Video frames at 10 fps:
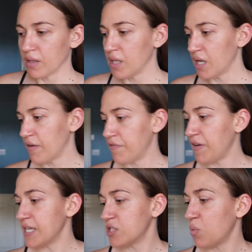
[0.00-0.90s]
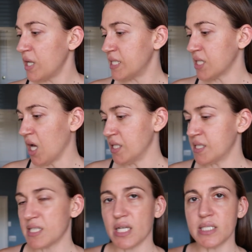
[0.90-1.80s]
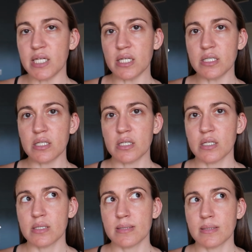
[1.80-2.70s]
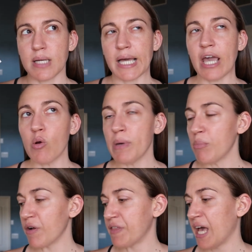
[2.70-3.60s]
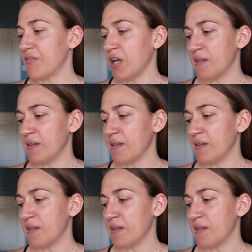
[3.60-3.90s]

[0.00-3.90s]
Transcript: The uh, face one is unscented. I can't remember if they have an